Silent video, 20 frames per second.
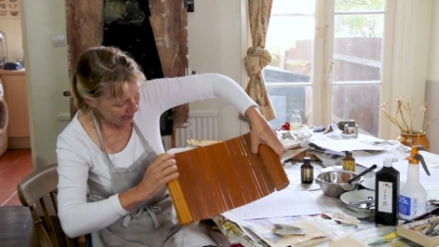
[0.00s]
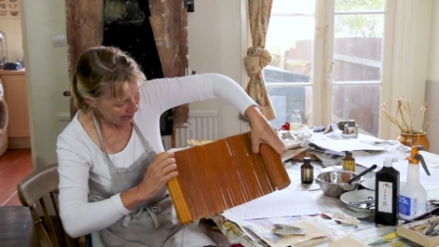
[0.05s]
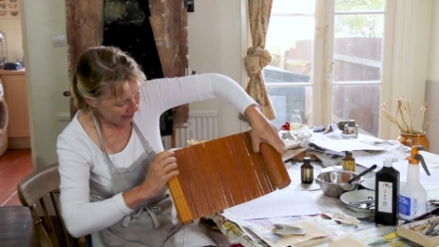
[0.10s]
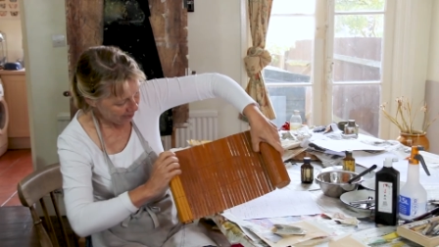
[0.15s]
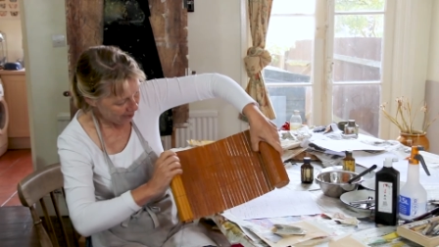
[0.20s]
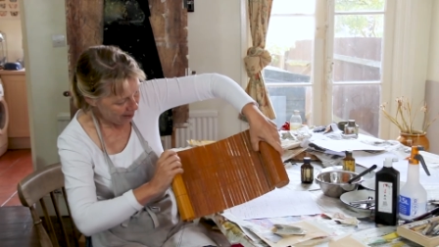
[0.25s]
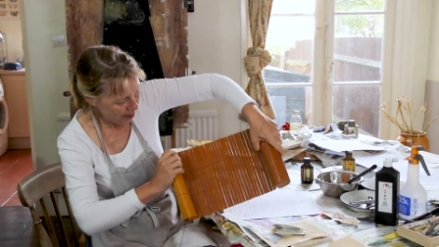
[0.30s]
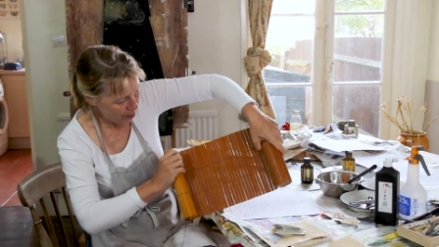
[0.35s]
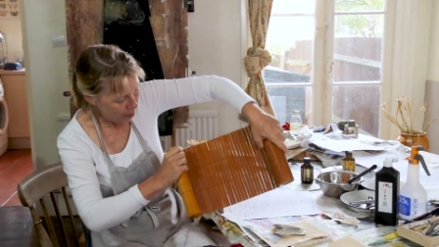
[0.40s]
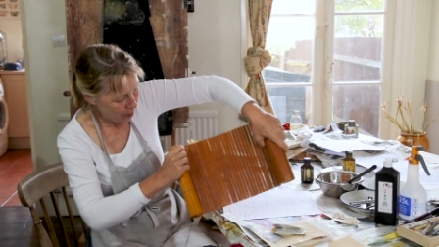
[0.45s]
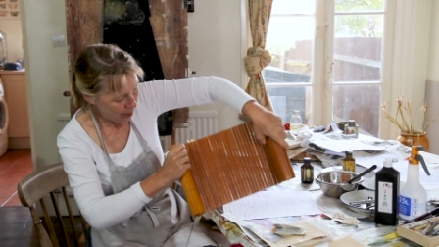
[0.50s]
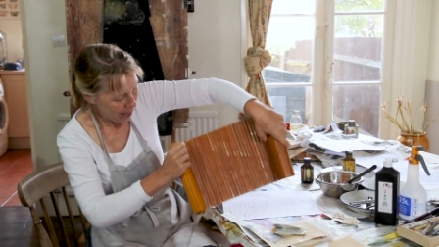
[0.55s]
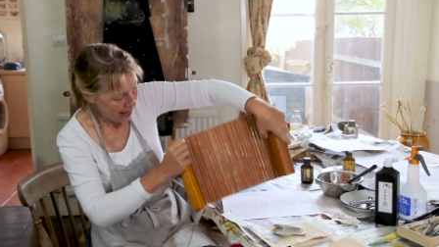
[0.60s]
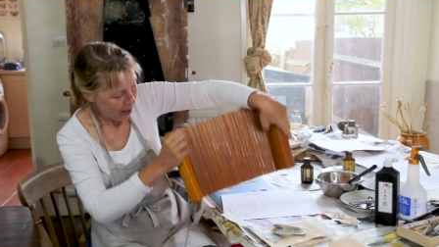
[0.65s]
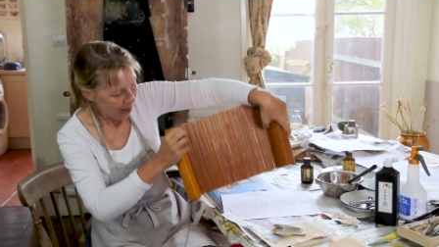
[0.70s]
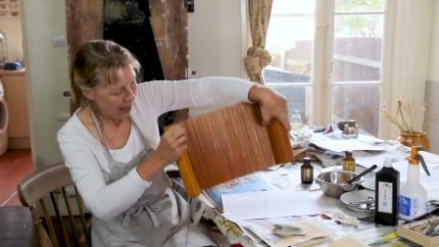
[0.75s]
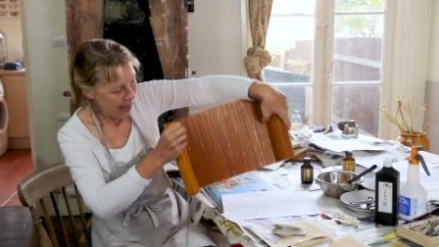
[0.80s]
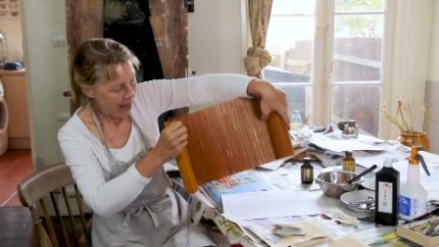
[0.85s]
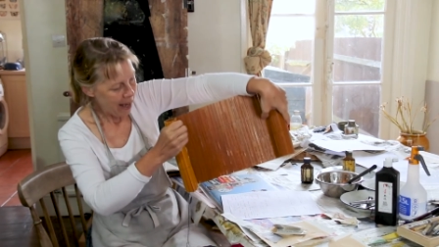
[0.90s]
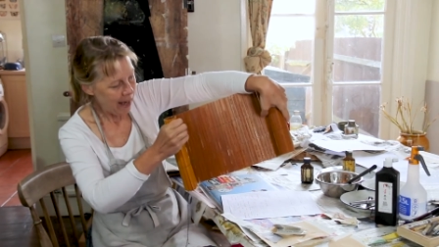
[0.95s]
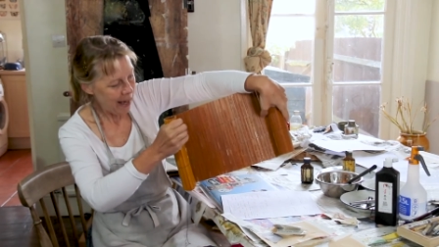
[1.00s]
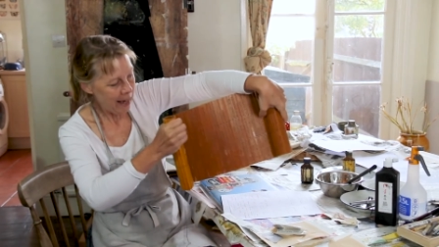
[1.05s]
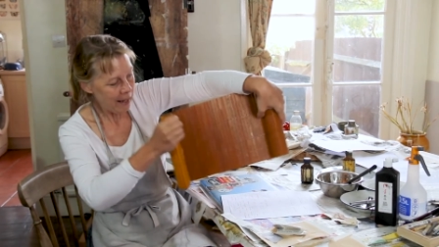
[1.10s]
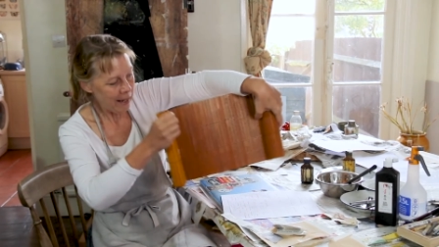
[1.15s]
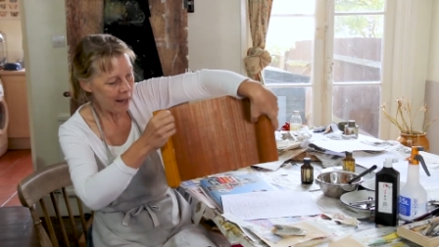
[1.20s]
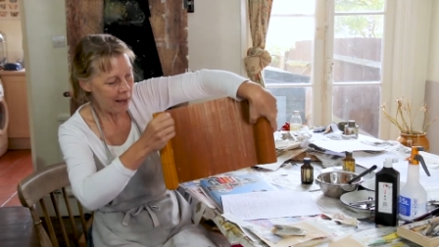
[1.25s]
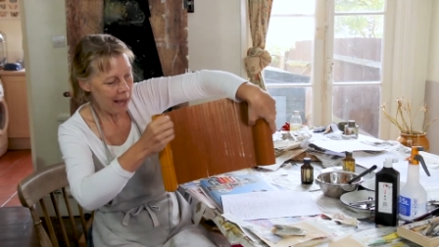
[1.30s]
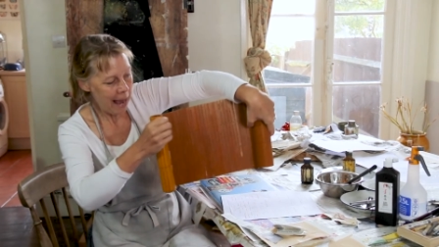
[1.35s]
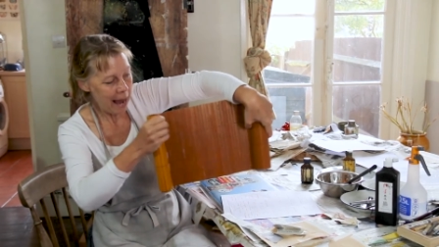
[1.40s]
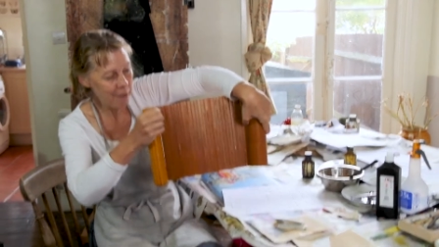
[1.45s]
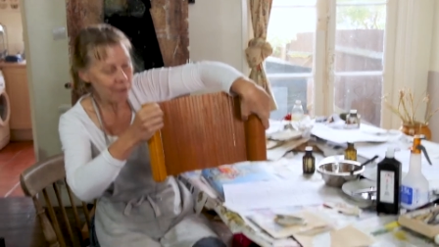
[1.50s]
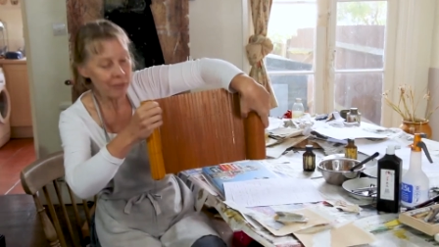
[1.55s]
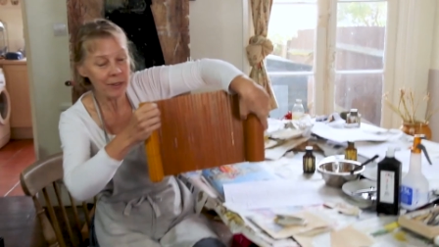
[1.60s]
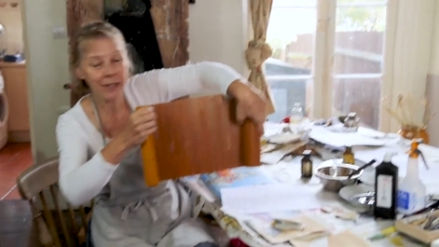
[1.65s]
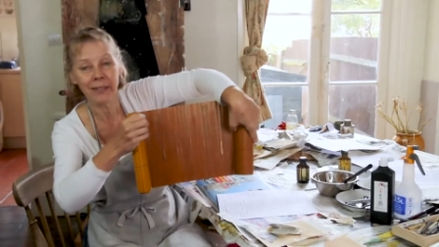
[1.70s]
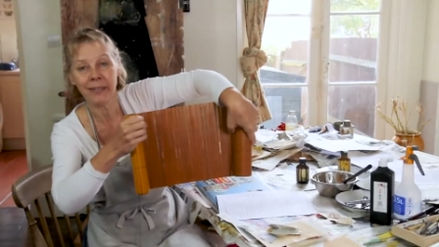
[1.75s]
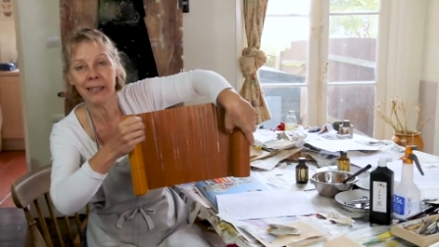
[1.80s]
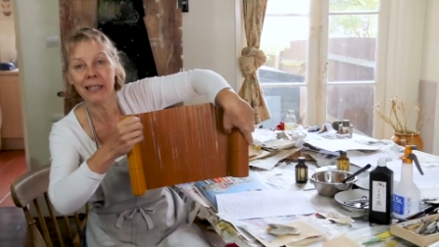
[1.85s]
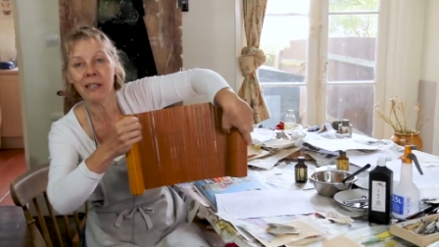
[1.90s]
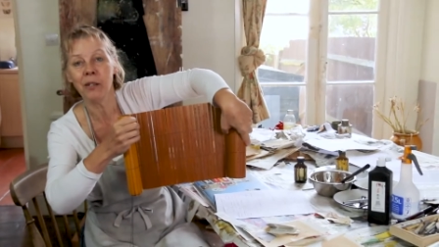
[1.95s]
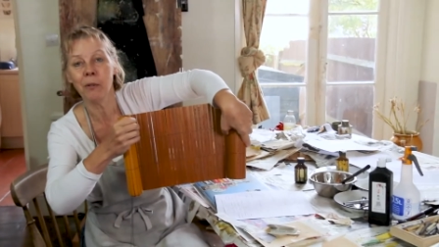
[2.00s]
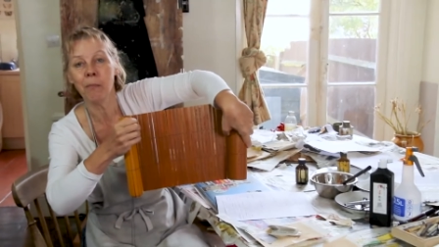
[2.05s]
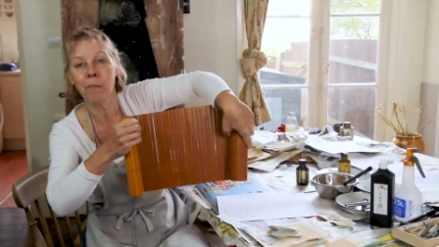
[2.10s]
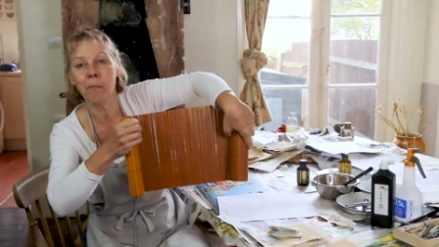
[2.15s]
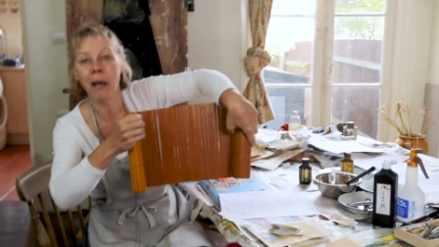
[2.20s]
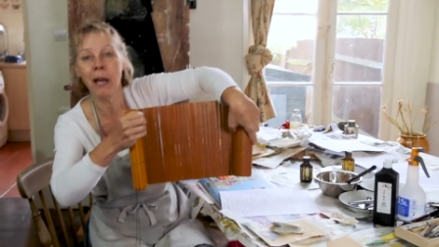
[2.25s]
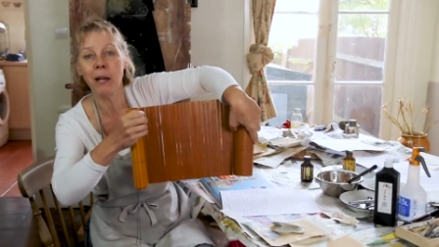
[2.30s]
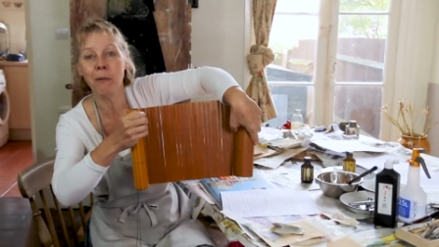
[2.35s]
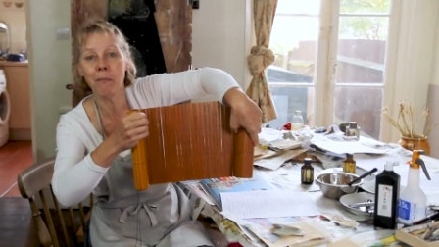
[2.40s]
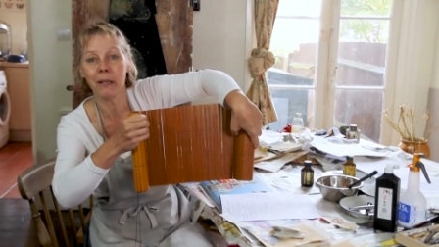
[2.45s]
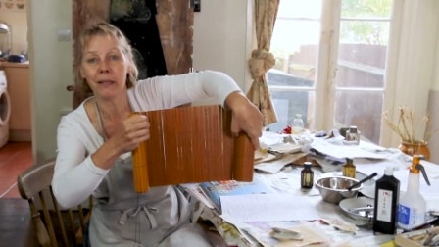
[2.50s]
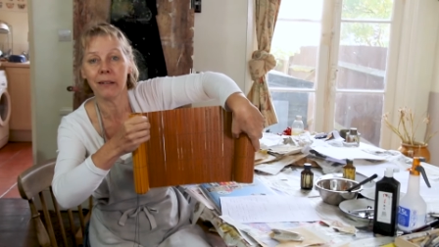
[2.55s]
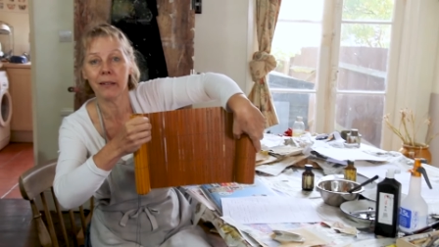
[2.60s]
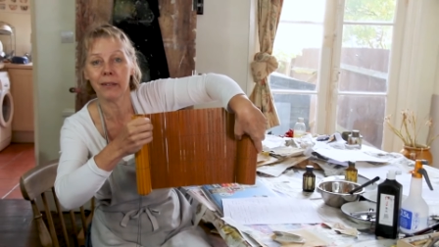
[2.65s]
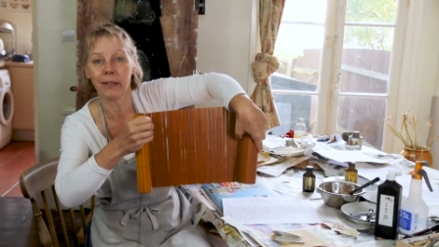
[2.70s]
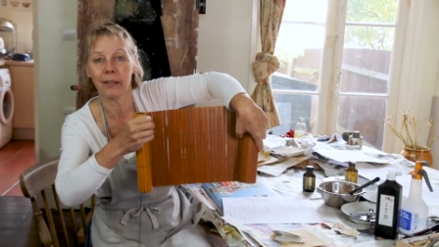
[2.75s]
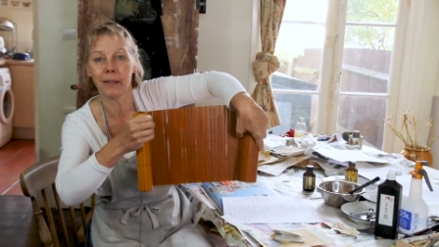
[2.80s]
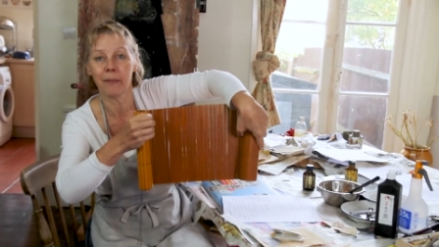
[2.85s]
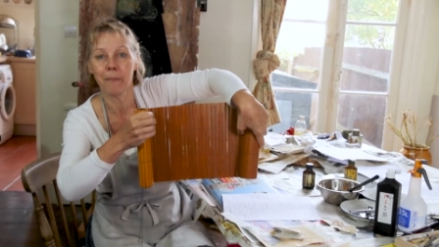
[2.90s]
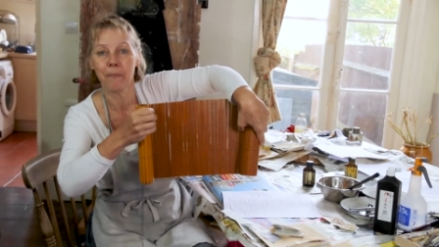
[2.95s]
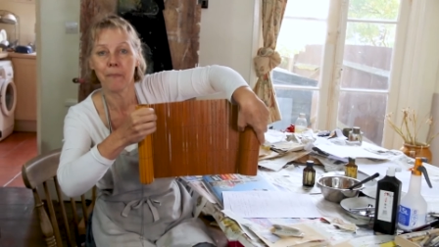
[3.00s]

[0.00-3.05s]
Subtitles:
this. So at every single moment,